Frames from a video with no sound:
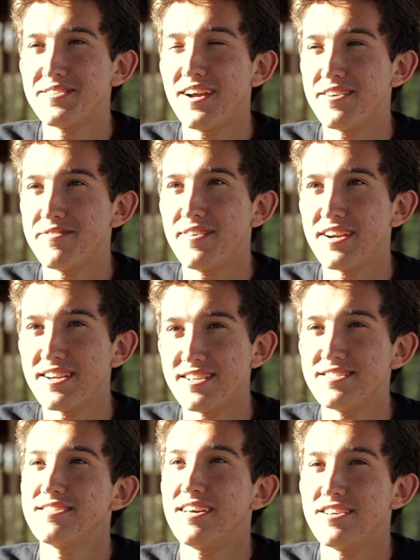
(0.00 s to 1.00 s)
kind of funny
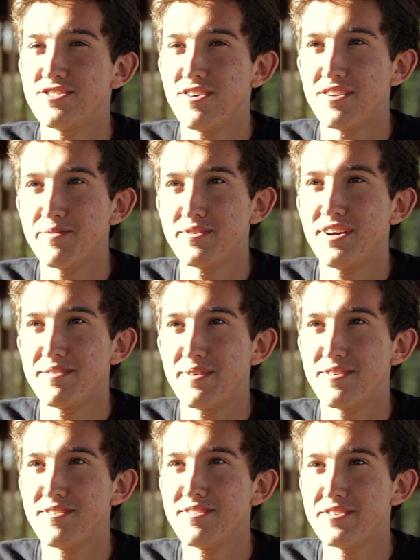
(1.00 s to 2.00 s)
because in that song that we were talking
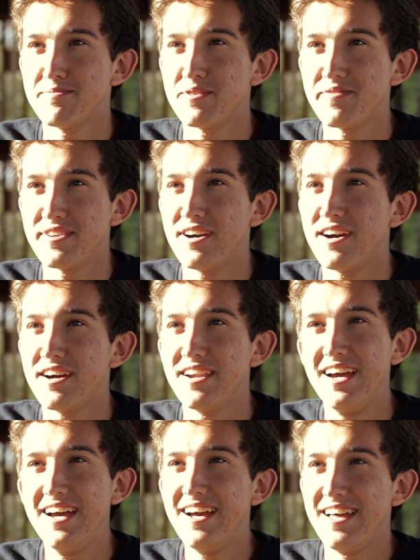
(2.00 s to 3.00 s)
about earlier, moving on,
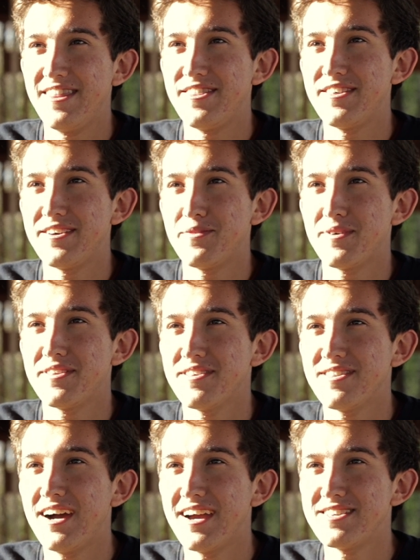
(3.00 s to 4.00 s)
that one of the
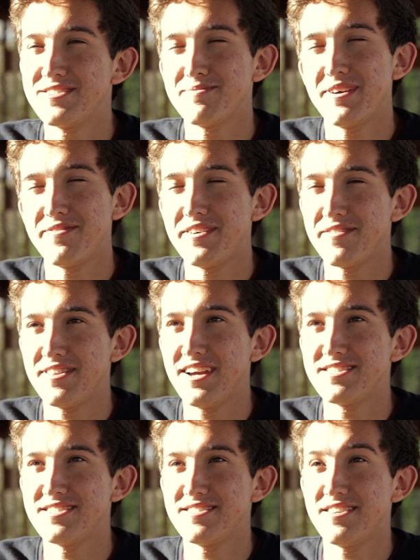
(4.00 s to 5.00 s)
lines is my favorite
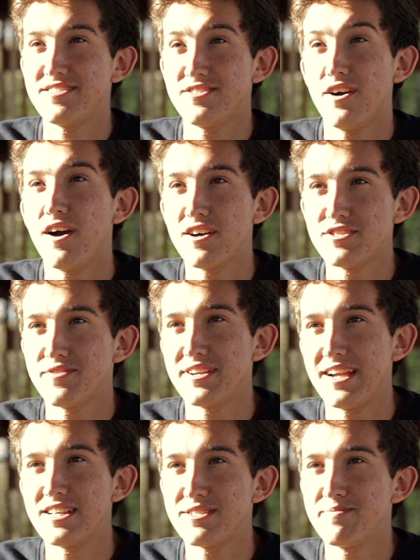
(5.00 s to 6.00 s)
lines. It says, "The odds are
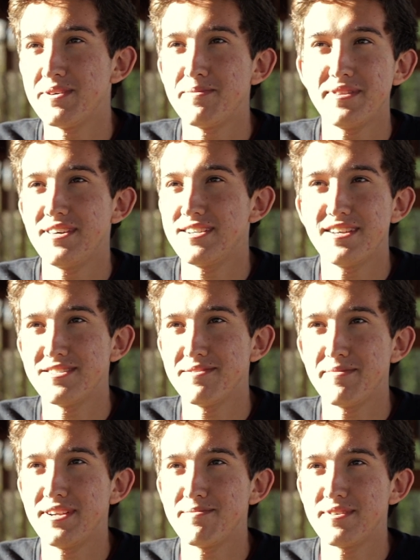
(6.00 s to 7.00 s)
against me, but that doesn't
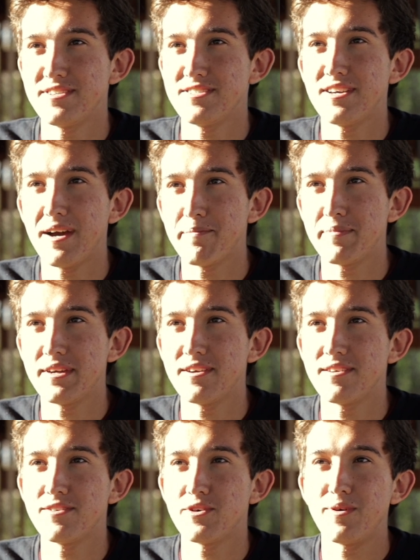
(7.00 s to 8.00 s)
mean I'm going to stop
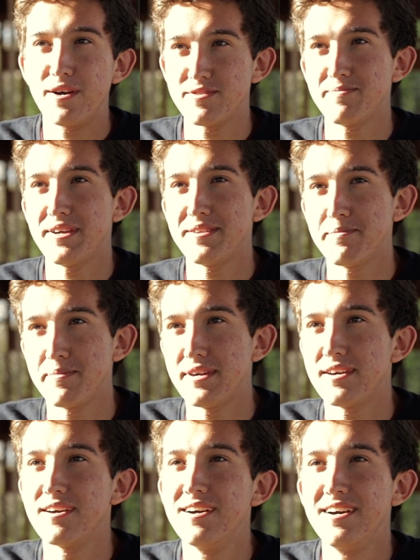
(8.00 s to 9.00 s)
being who I was made to
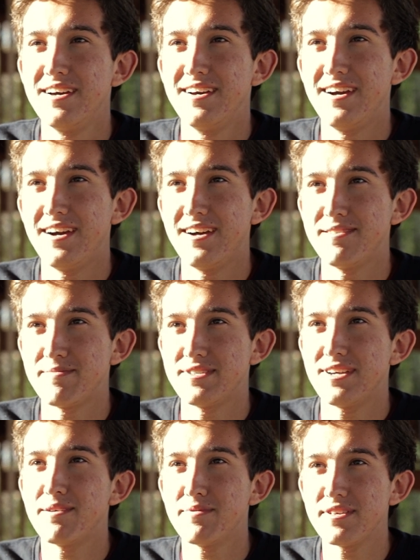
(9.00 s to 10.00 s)
be." Because
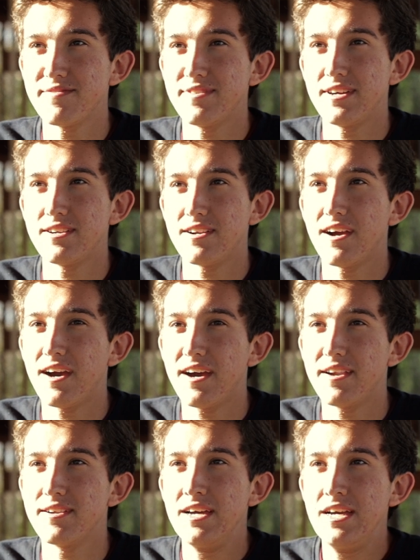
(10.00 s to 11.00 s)
I believe that God